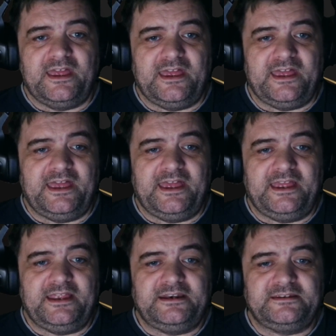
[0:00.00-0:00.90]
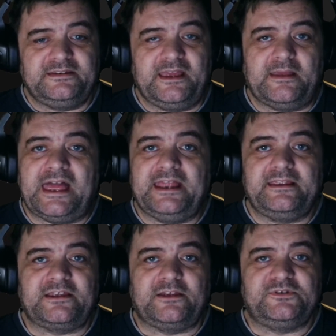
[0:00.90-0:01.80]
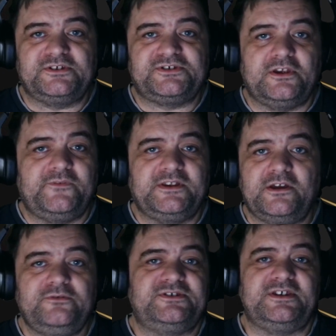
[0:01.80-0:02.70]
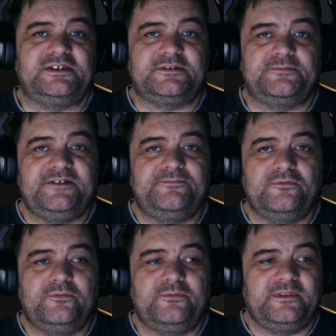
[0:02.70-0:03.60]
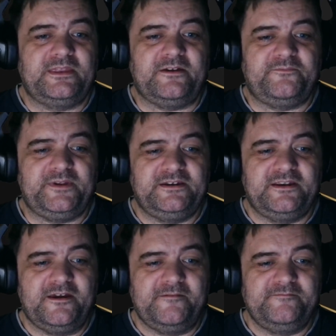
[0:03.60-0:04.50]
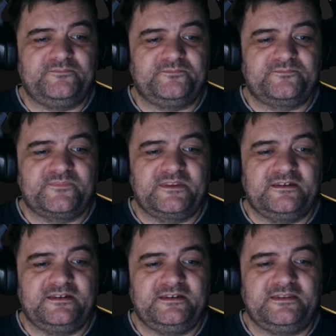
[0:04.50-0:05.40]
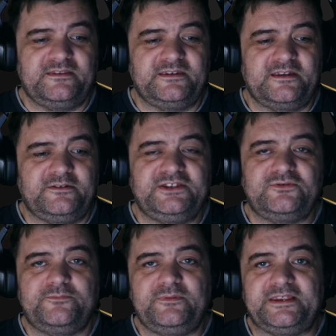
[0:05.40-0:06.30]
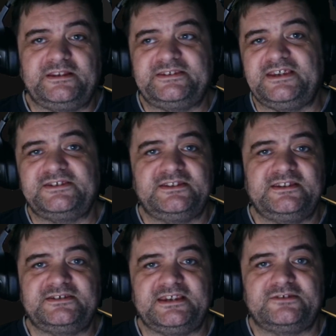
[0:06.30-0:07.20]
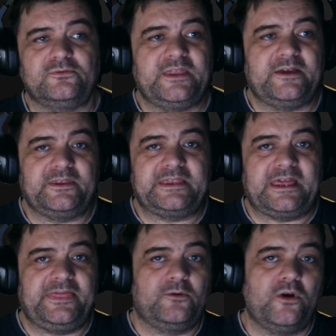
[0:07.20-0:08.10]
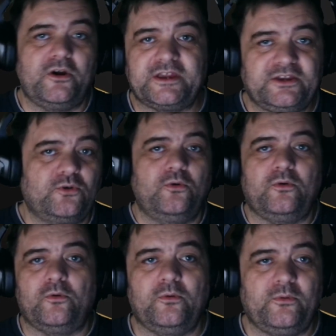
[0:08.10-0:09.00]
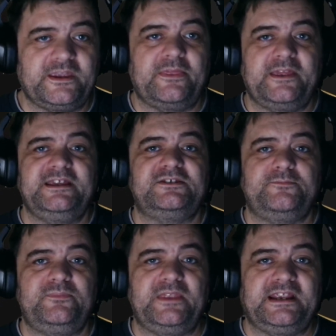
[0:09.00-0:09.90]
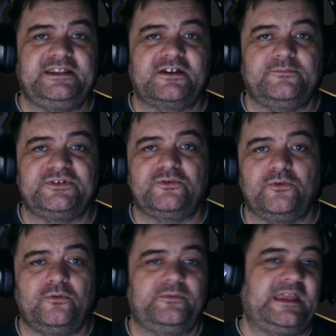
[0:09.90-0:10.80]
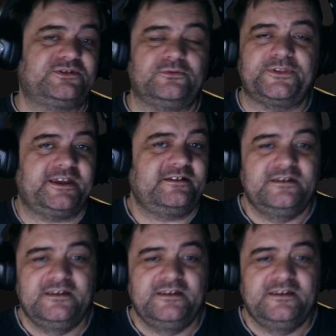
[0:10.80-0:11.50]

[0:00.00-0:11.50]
And yeah, you know, serving notices to people that have been, you know, need to cease and desist all their work in court, or they need to come to court, that sort of thing.